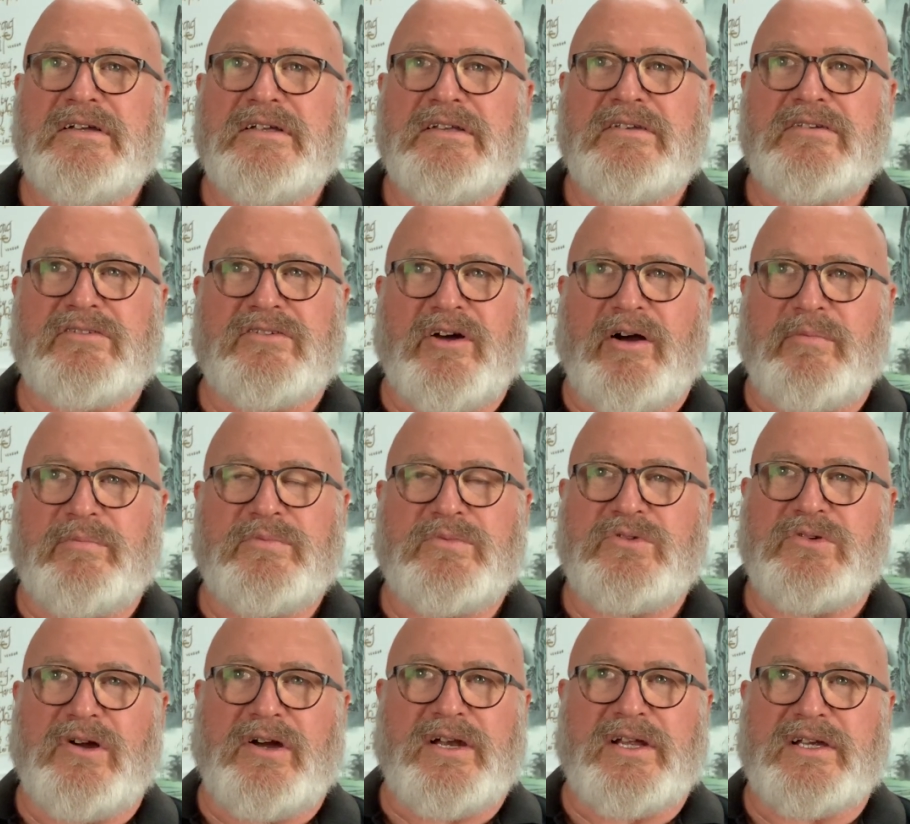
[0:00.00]
stop
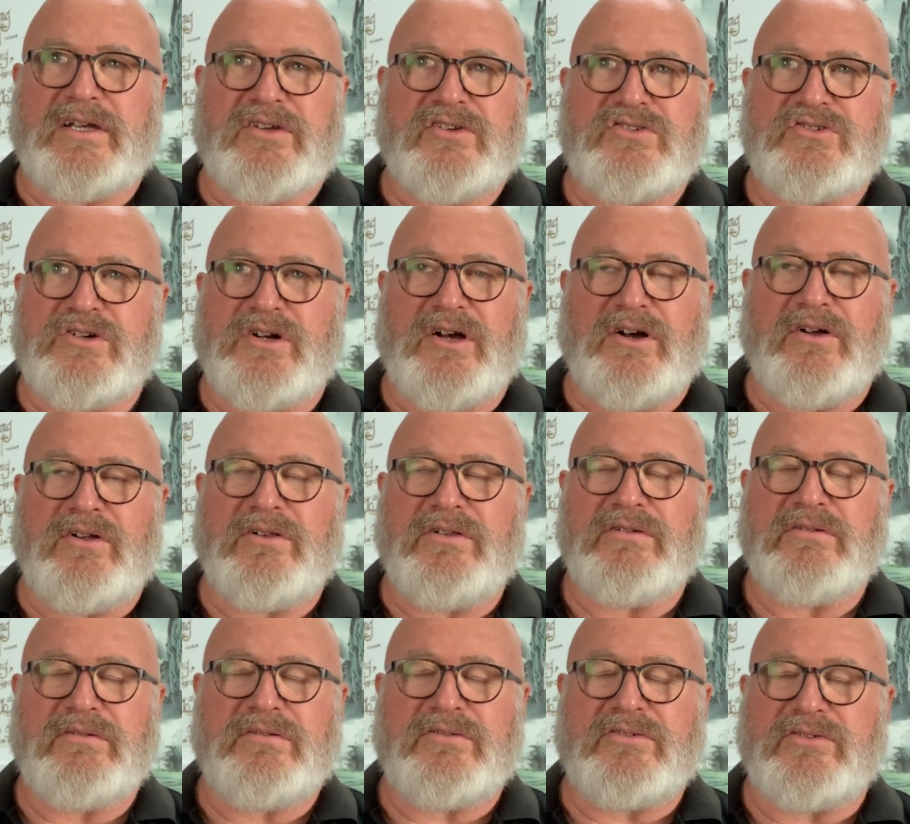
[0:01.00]
trying to
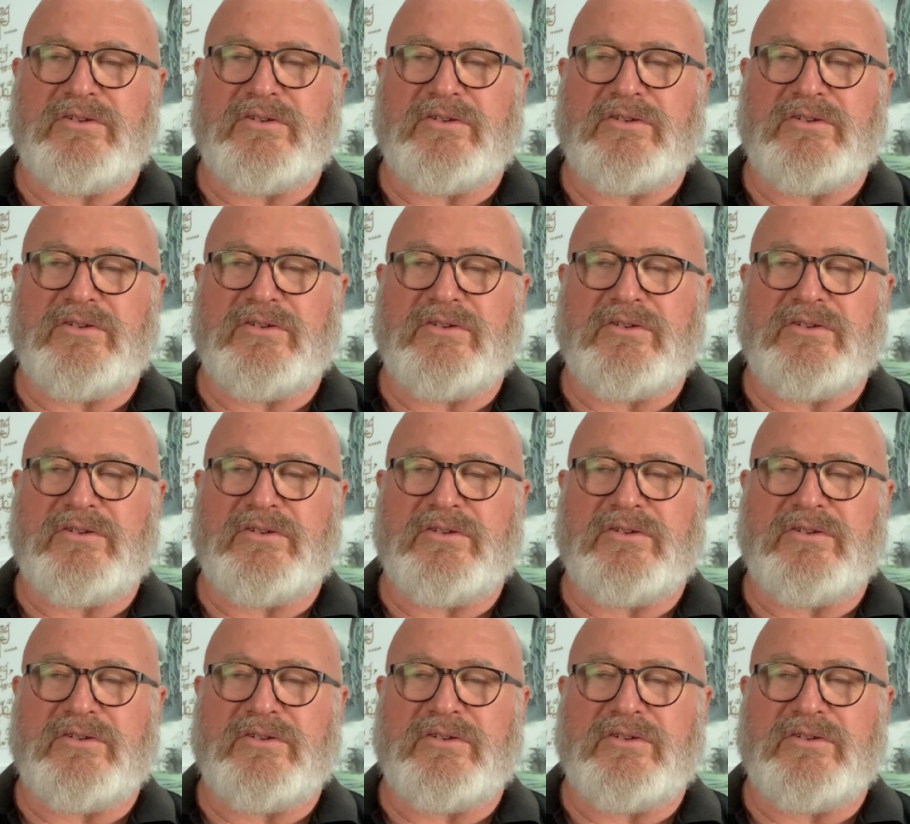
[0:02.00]
control,